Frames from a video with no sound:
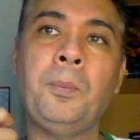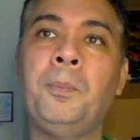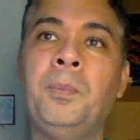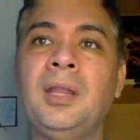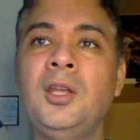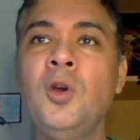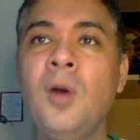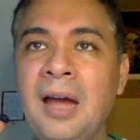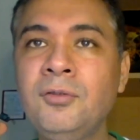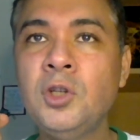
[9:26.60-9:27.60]
But you
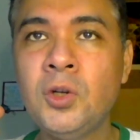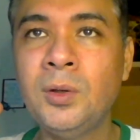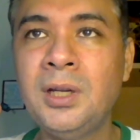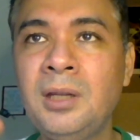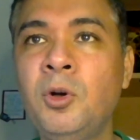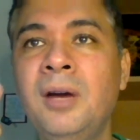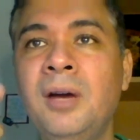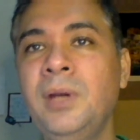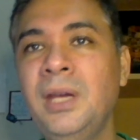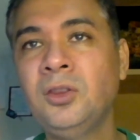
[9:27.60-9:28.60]
have to show that you have
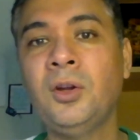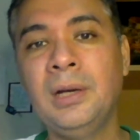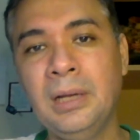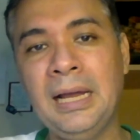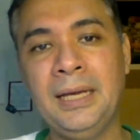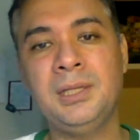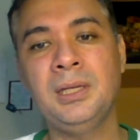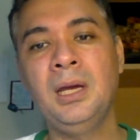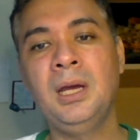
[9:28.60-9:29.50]
to internalize.